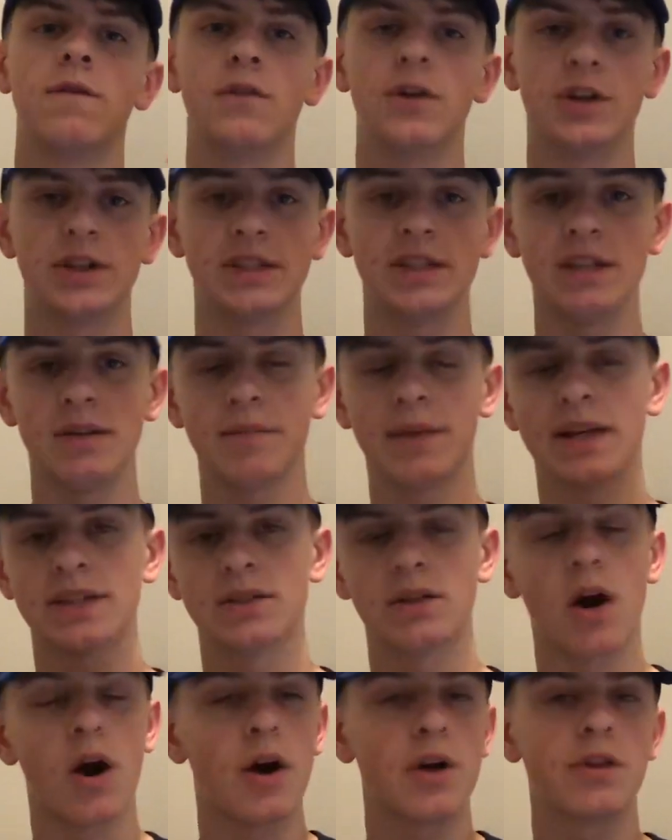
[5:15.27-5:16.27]
for a team
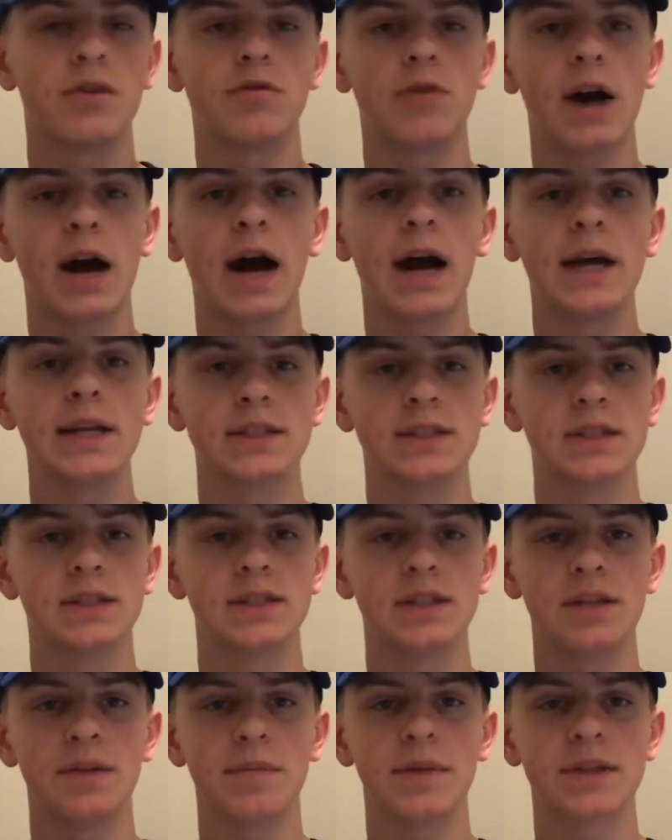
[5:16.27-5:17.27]
that's on the rise and
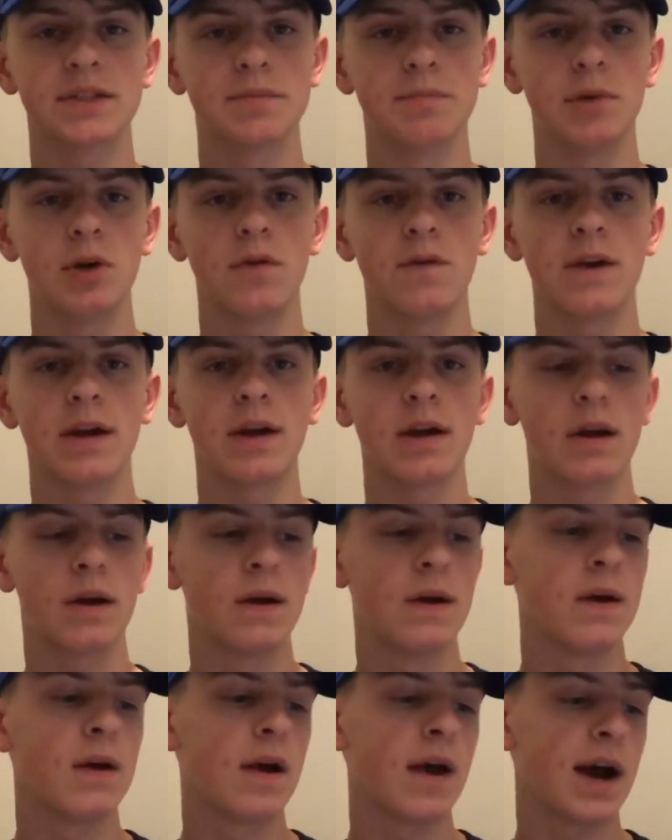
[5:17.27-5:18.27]
a team that's moving
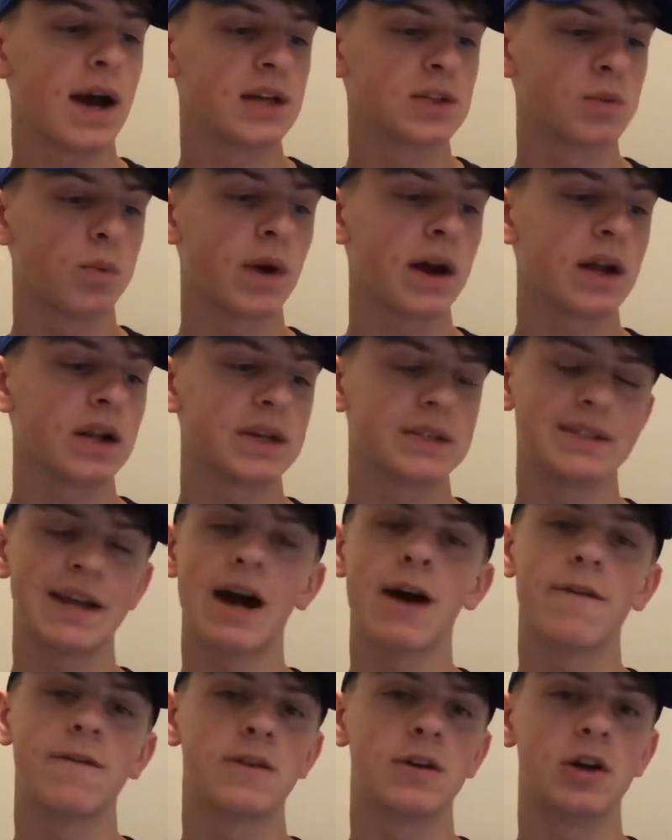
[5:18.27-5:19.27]
as well as
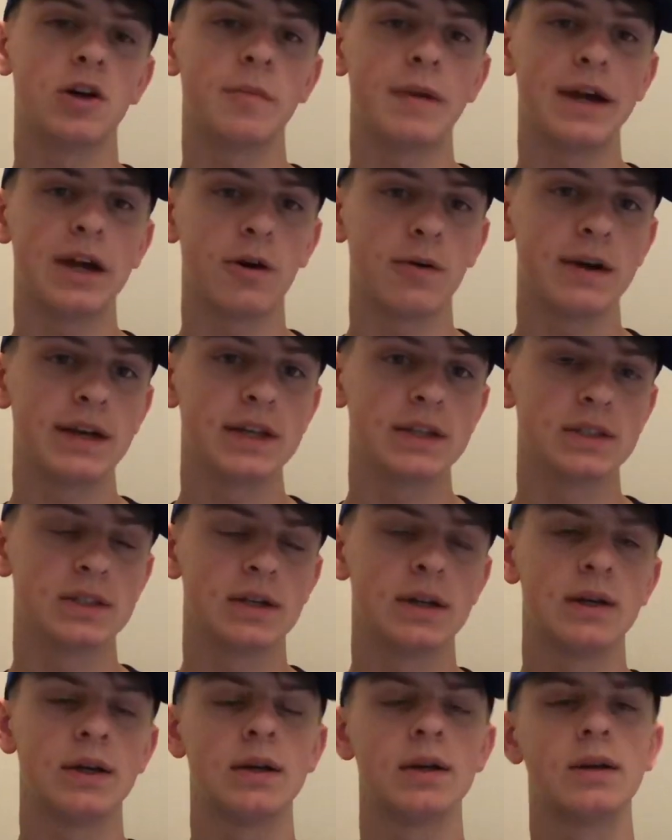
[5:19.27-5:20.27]
Alfa Romeo
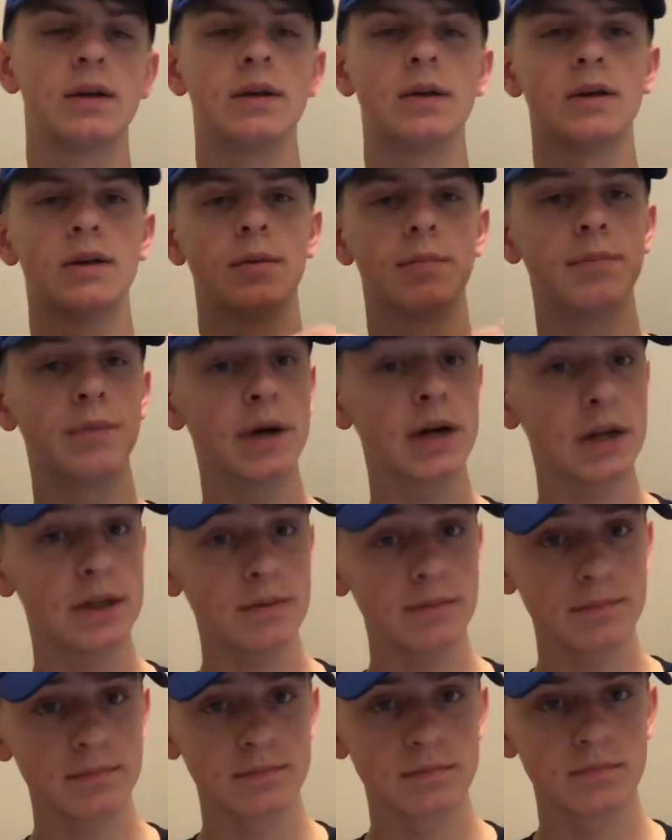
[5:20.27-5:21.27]
is.
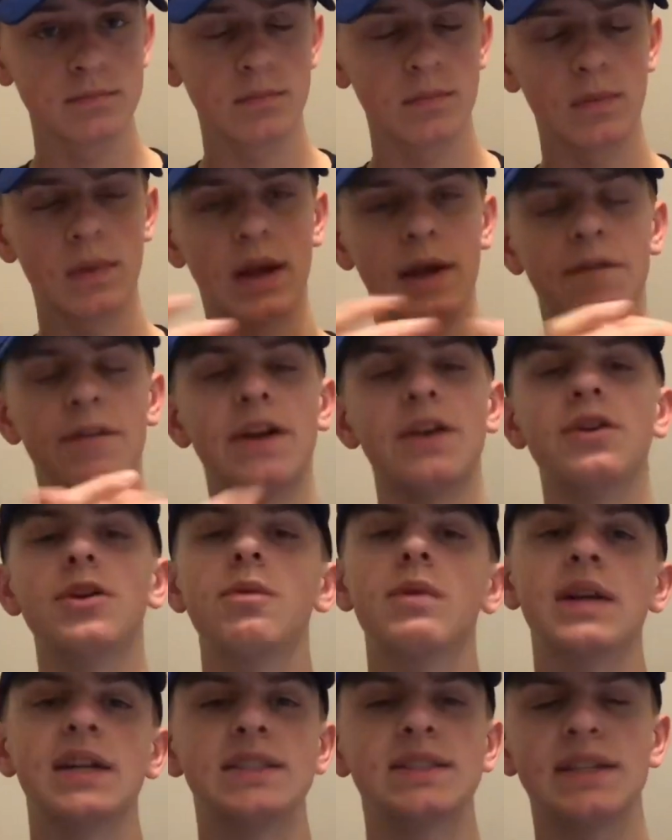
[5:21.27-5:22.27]
But if they
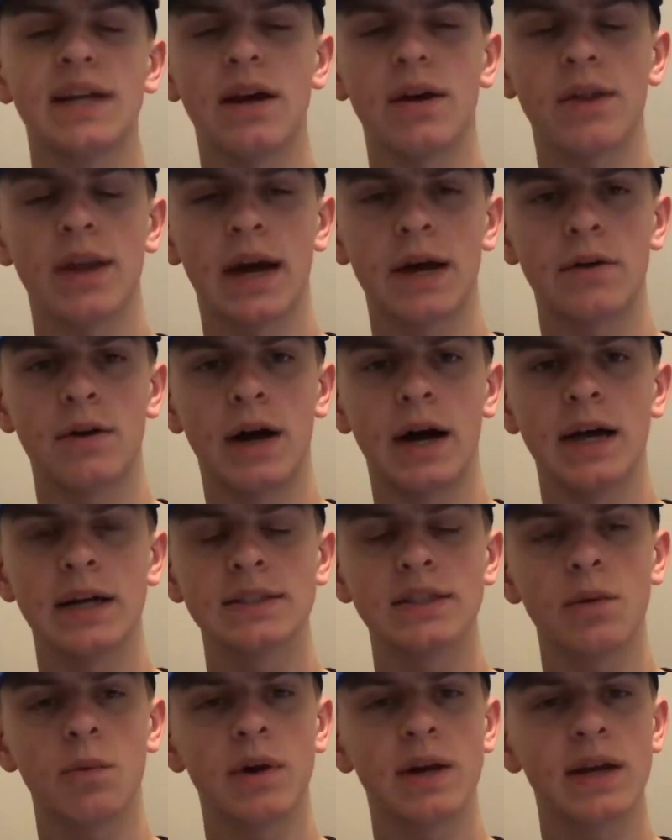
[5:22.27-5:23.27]
do want to stay on that
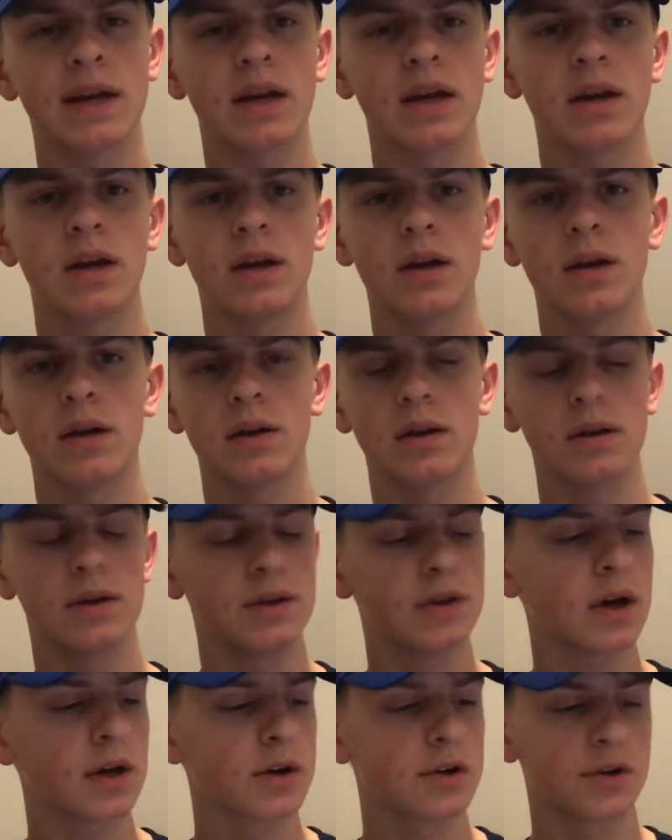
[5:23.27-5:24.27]
rise, they want to get a
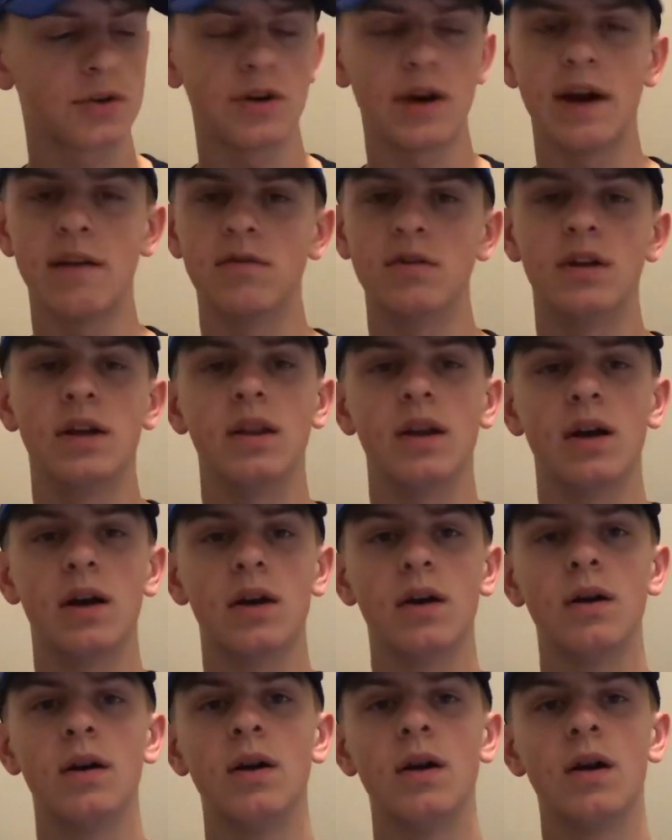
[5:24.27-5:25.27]
younger driver in
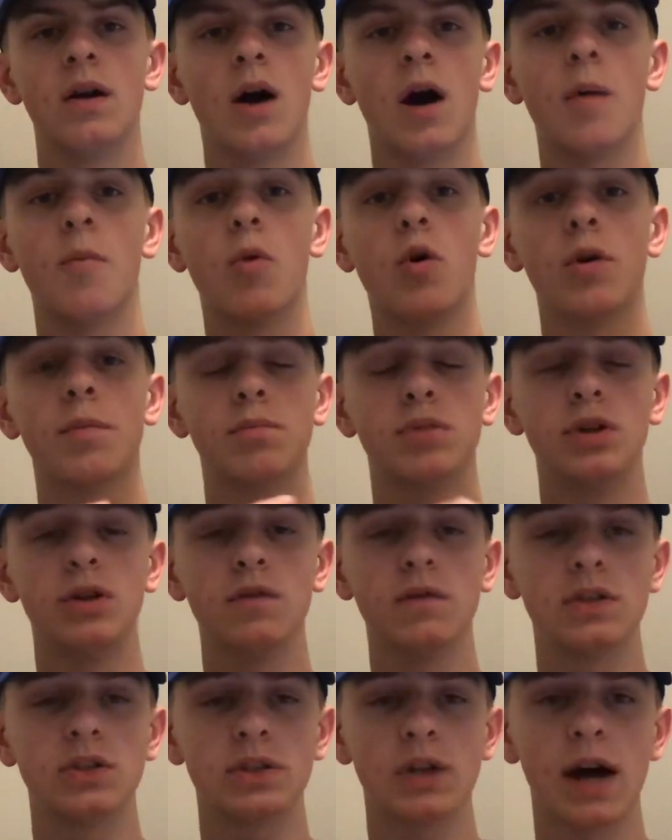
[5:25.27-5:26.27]
there, a more
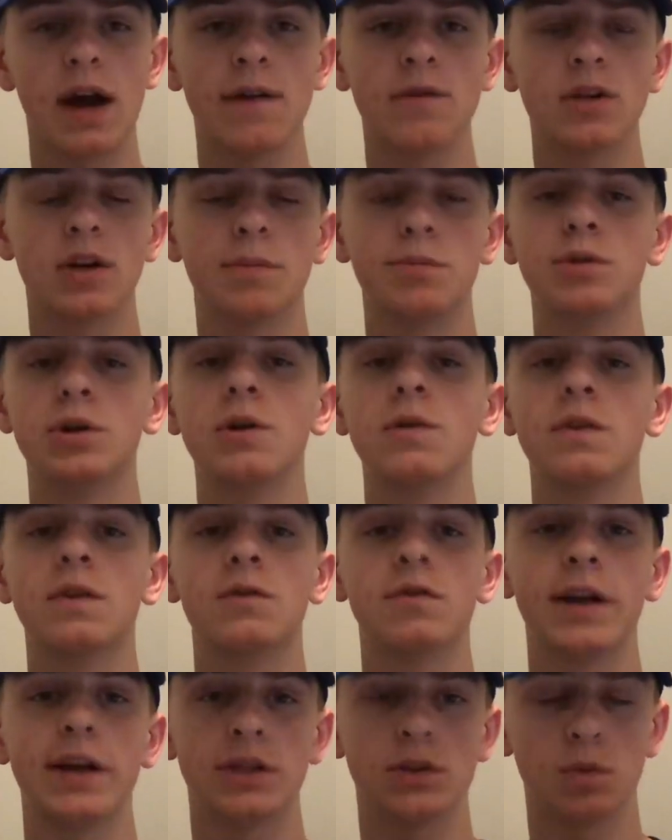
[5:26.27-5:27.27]
proven driver, a
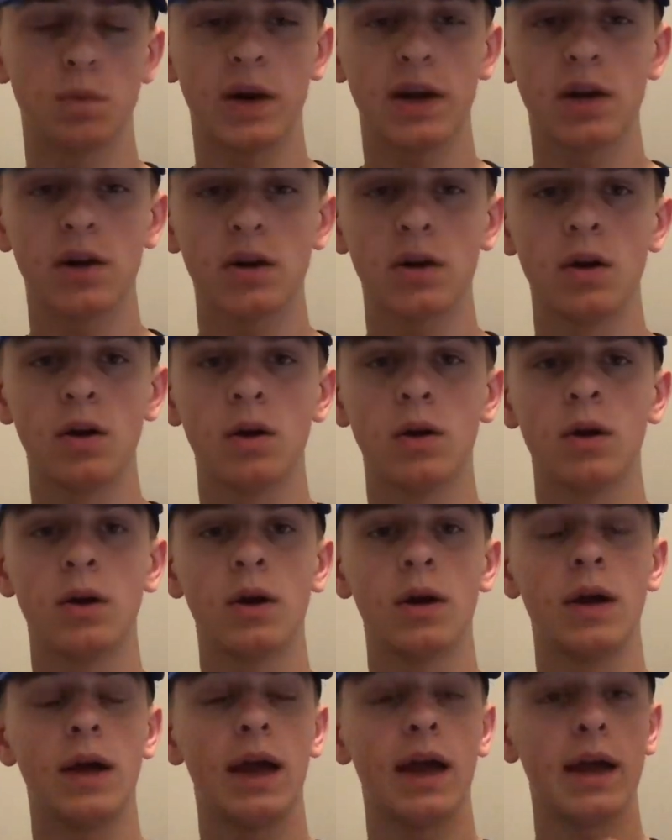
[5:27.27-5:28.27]
proven race winner,
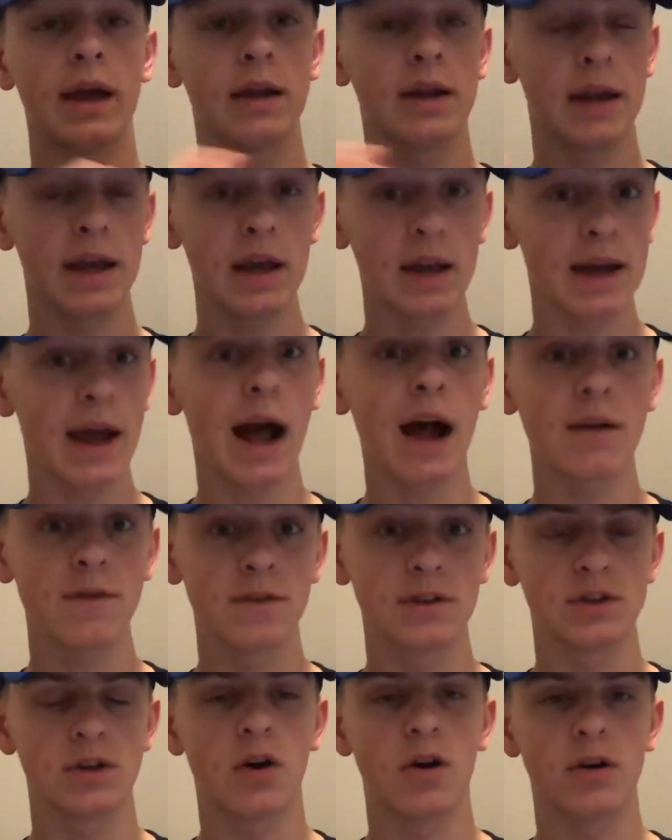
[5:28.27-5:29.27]
and in an
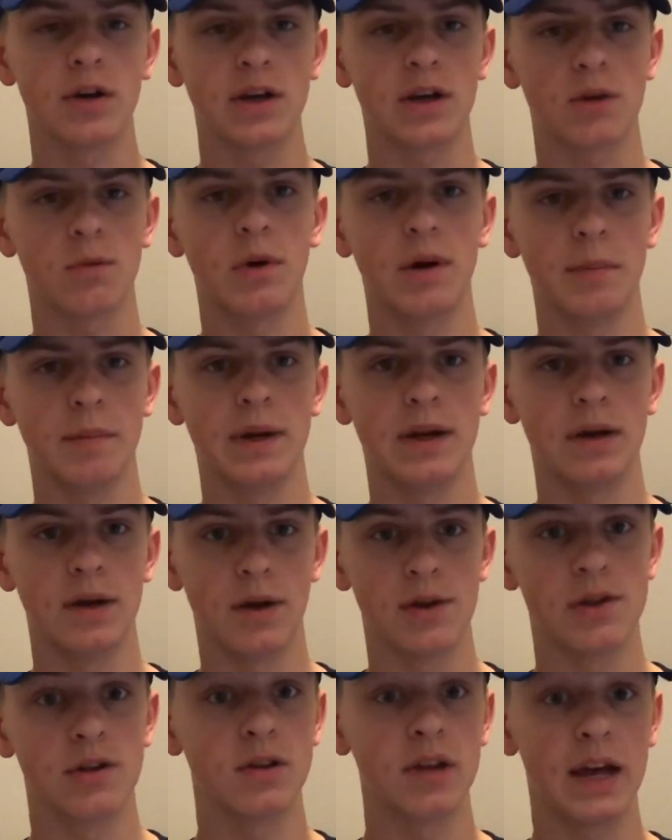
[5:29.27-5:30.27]
Alpha Tauri equipment
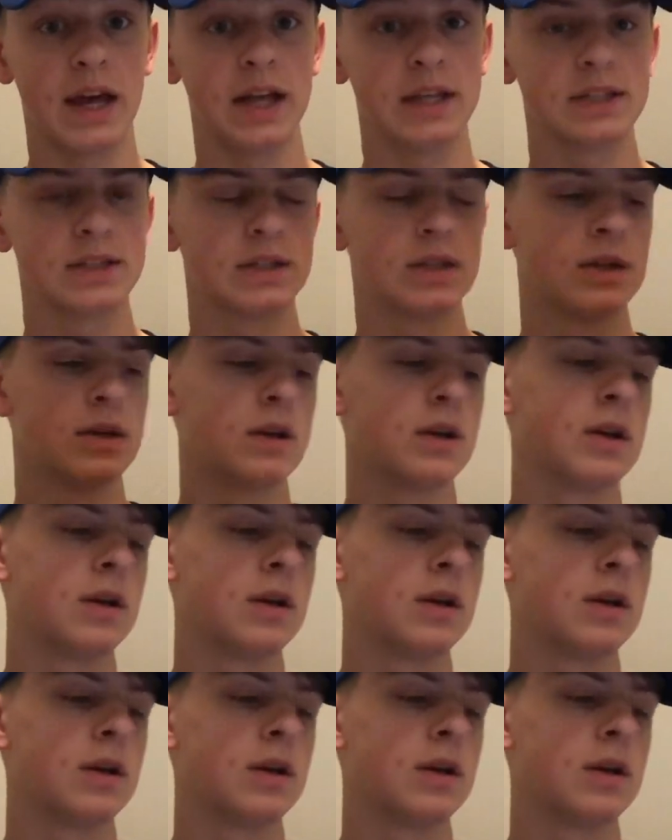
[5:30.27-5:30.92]
nonetheless.